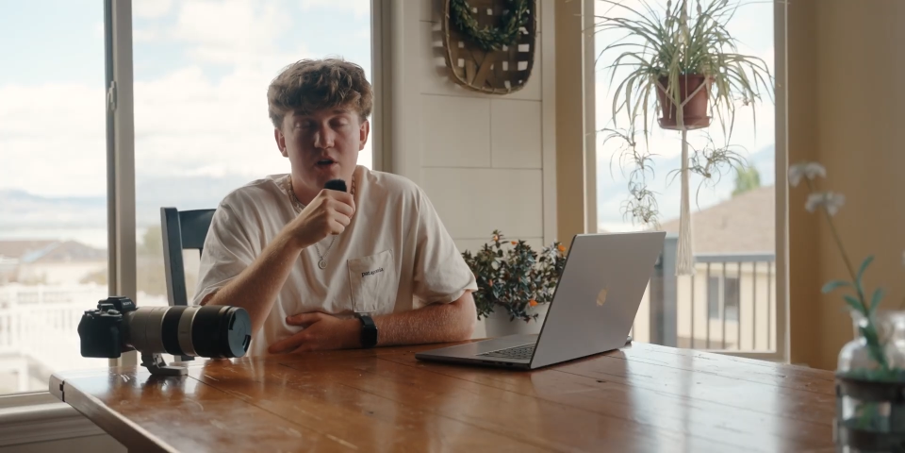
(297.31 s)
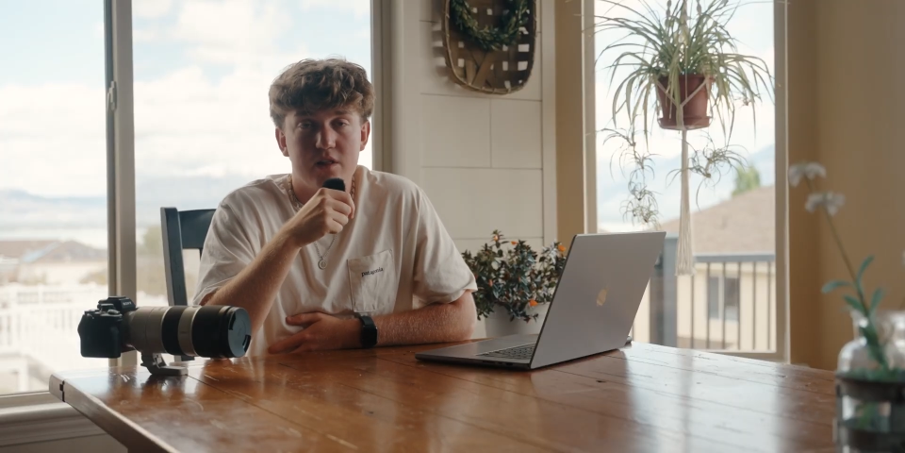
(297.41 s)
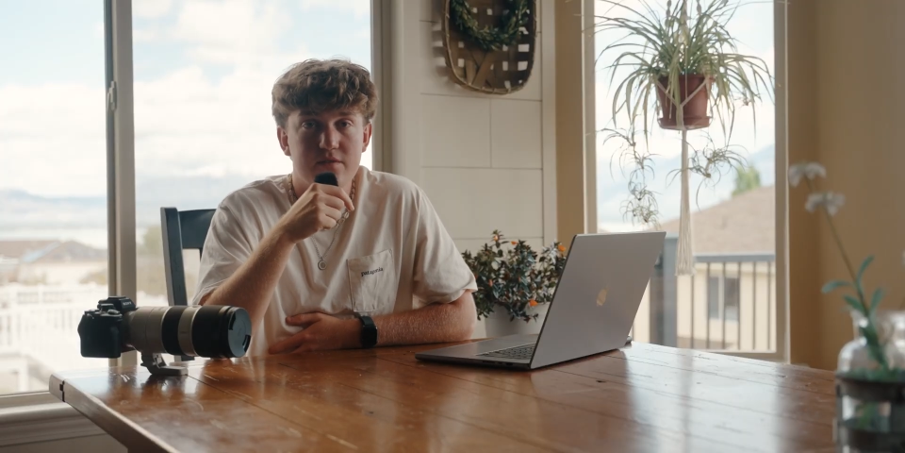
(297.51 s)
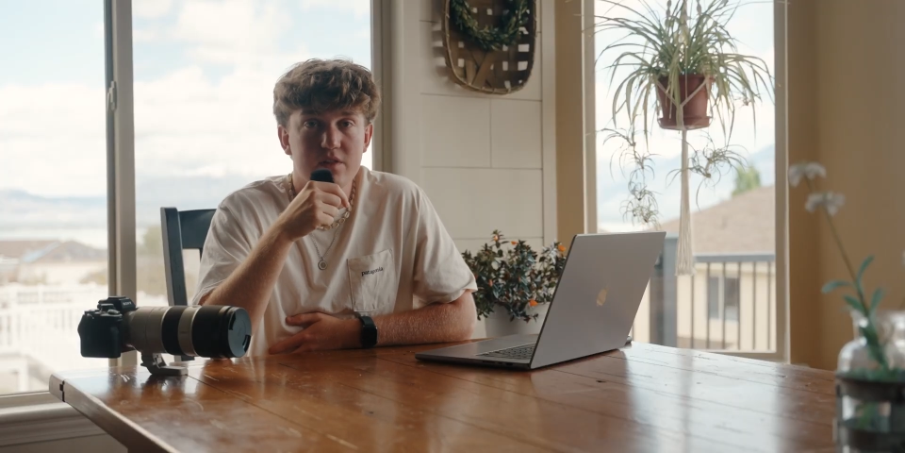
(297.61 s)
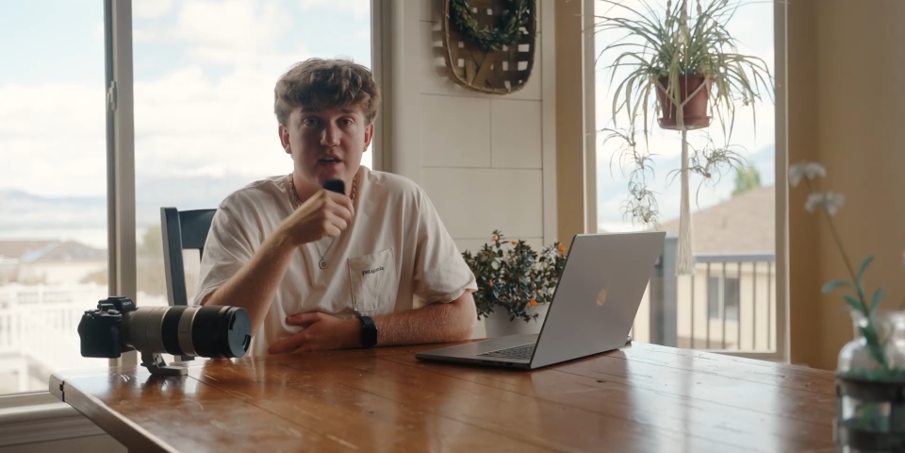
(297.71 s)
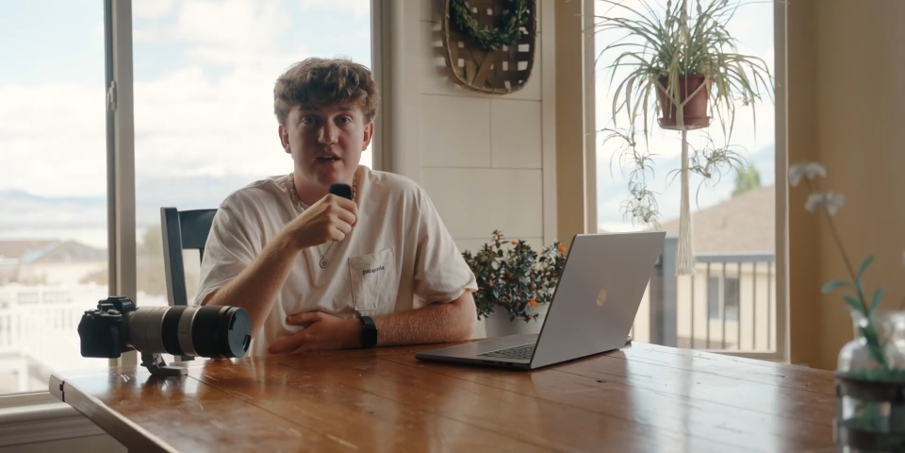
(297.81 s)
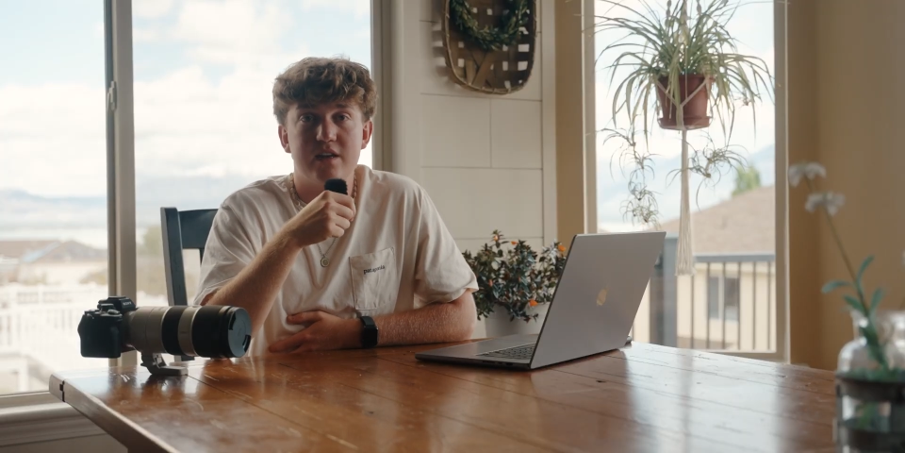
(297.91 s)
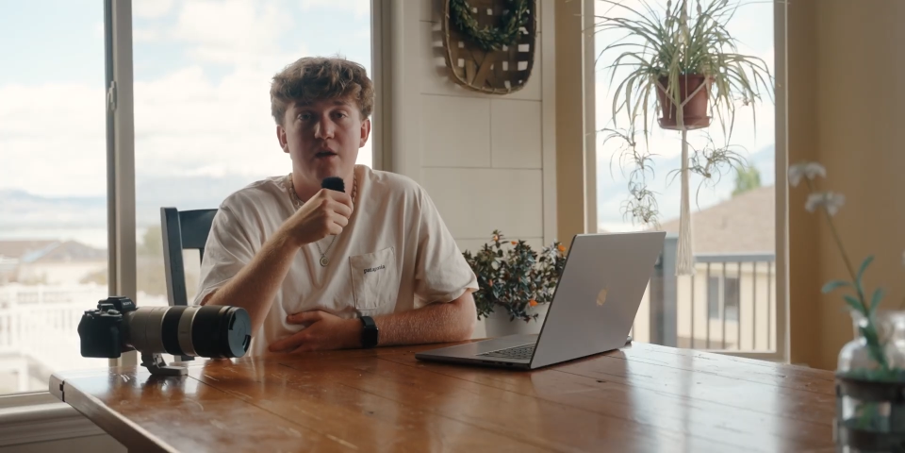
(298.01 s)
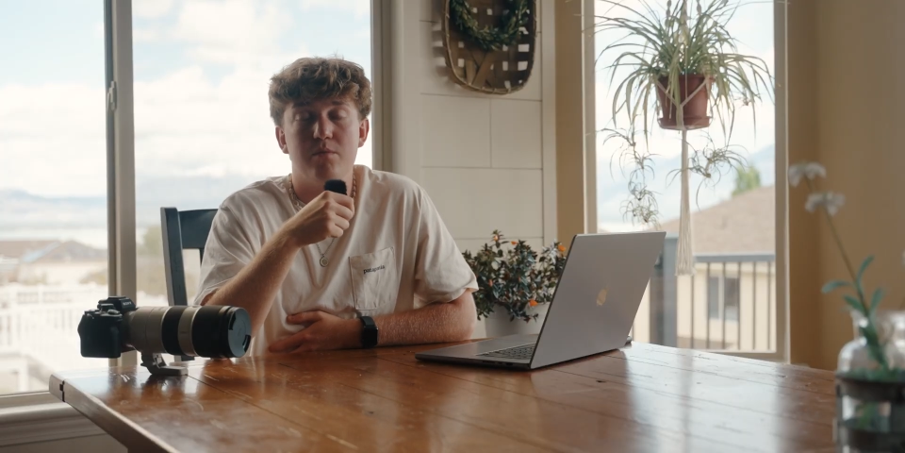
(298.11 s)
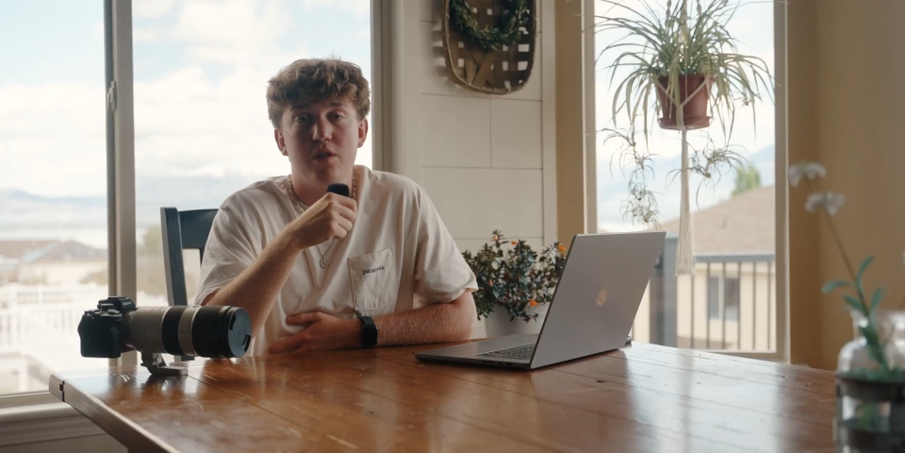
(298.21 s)
I'll leave a link
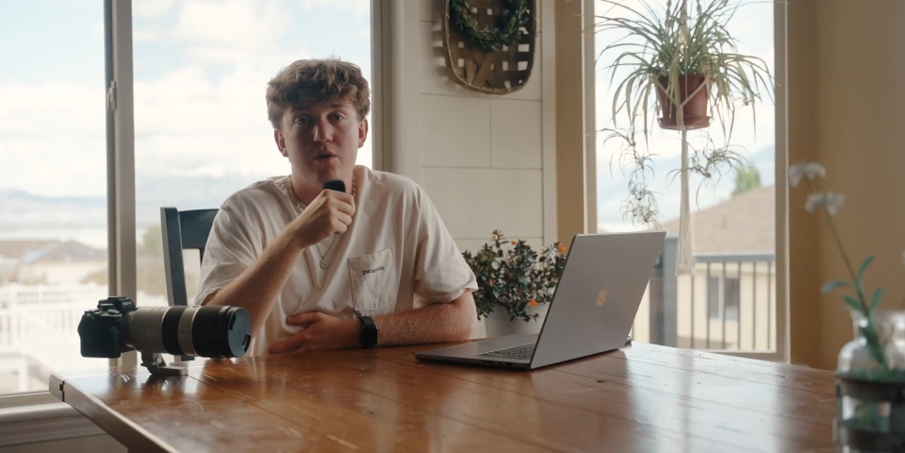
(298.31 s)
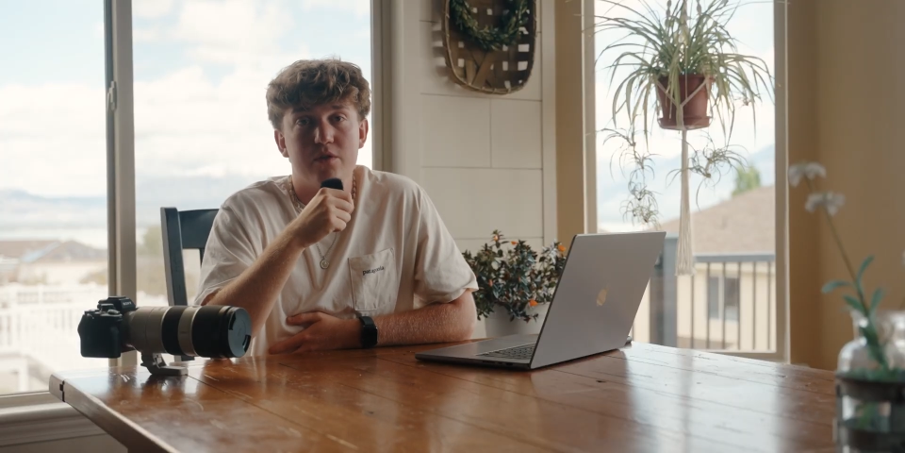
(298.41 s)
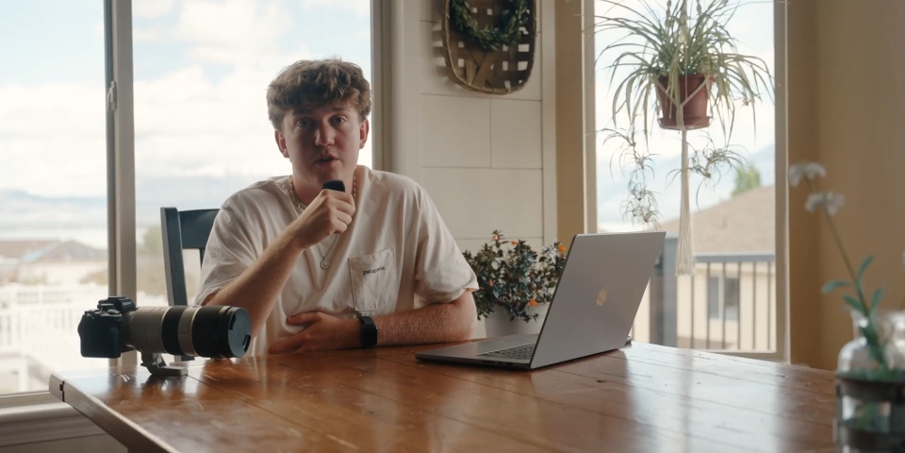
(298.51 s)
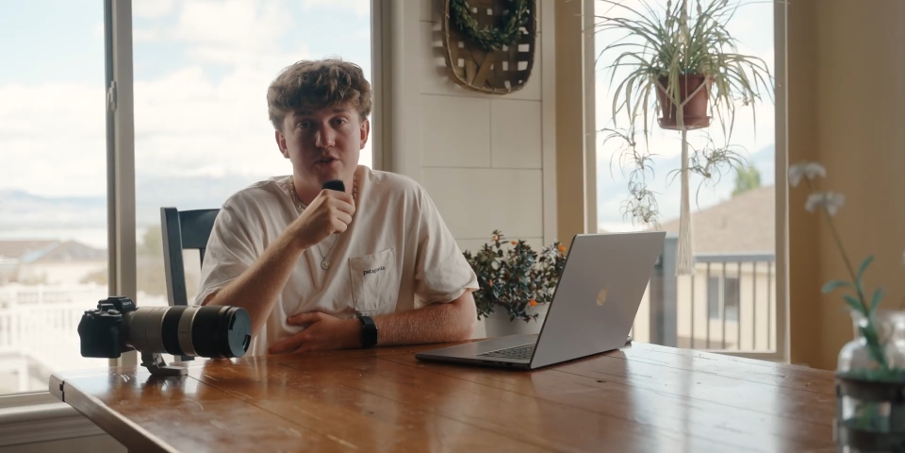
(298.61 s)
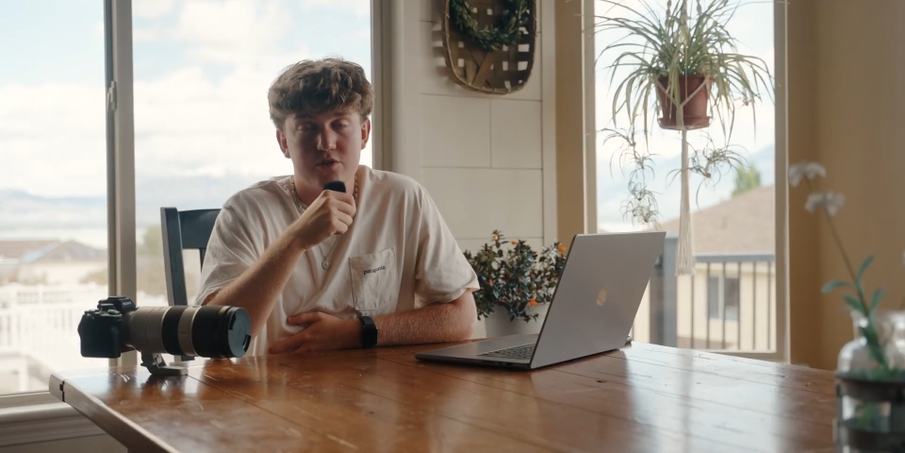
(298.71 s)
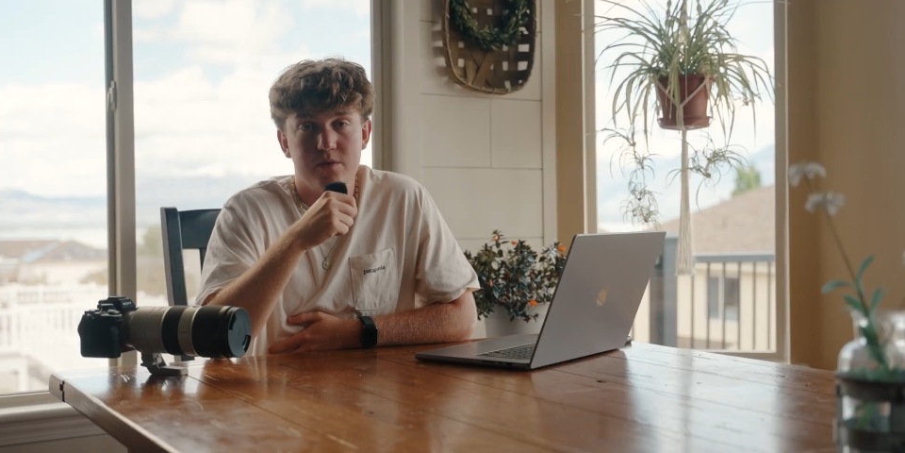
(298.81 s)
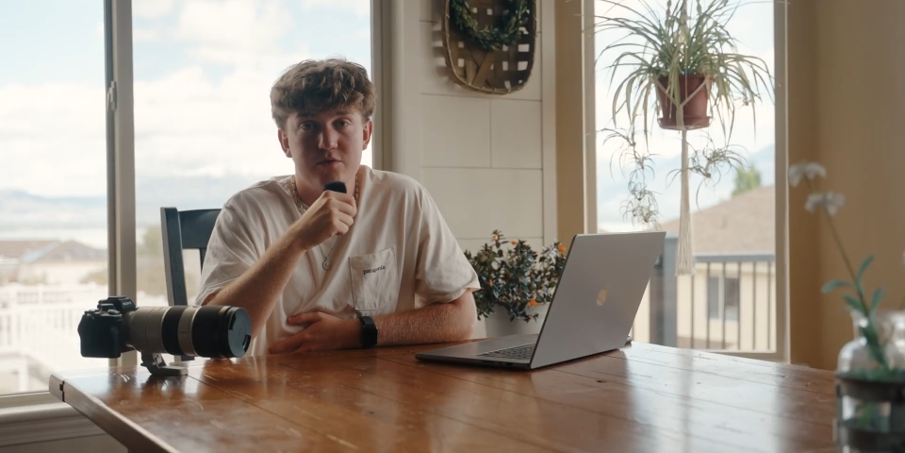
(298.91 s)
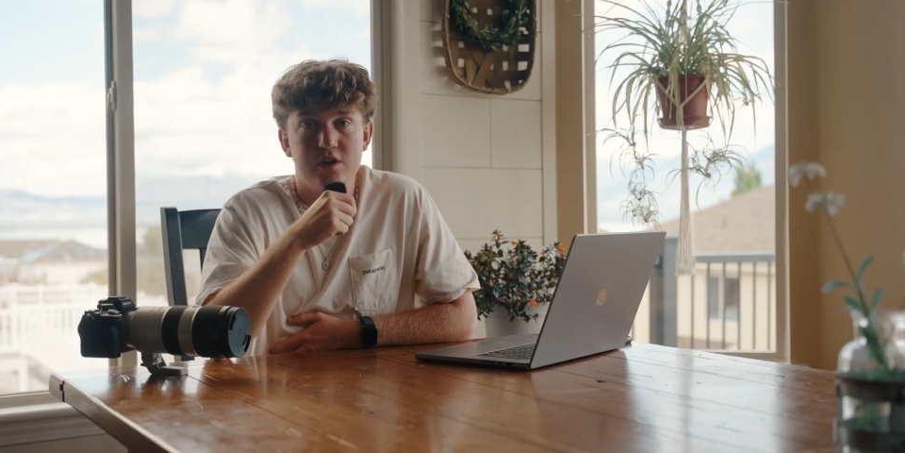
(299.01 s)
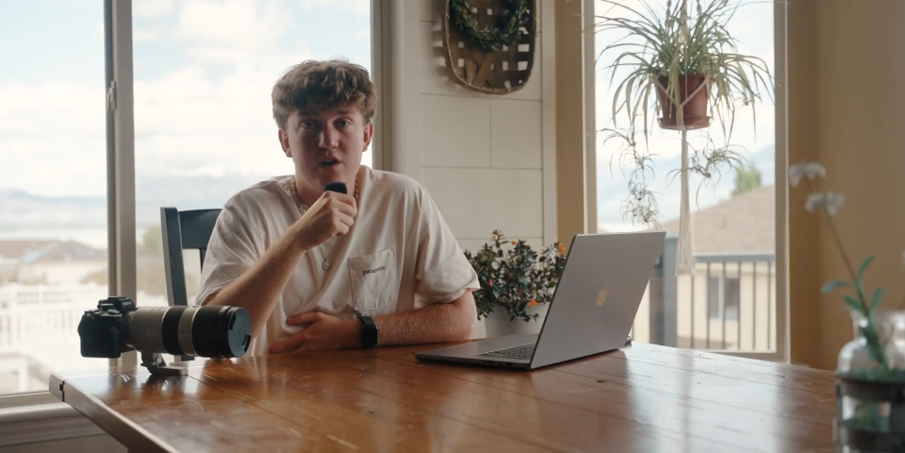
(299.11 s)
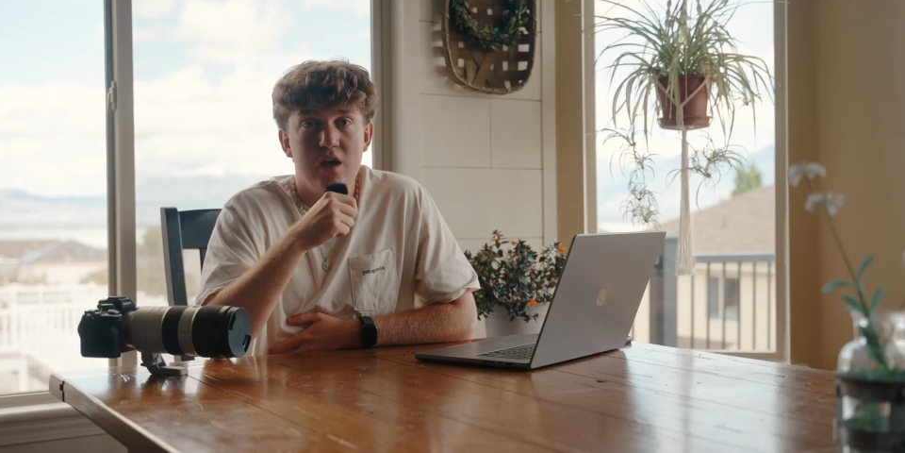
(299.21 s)
down below in the
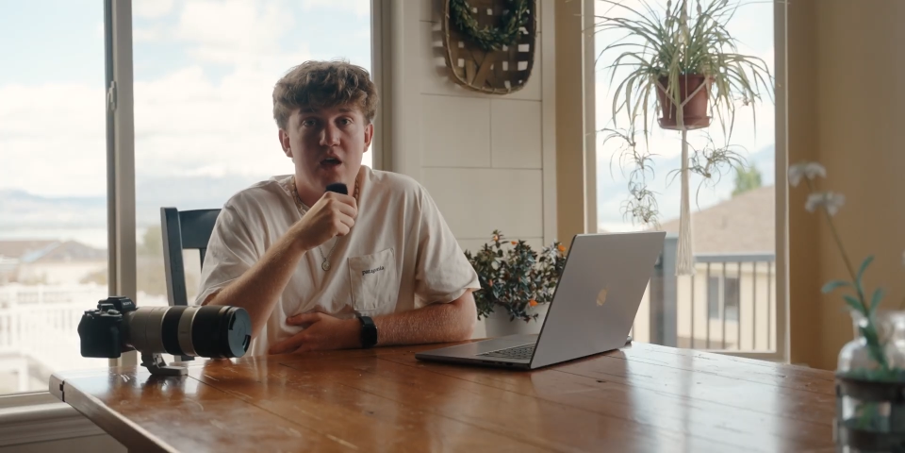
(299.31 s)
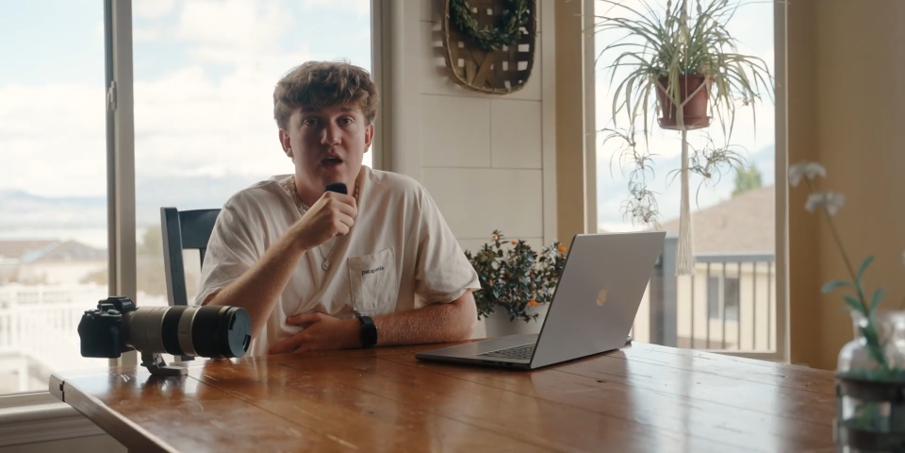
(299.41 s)
description.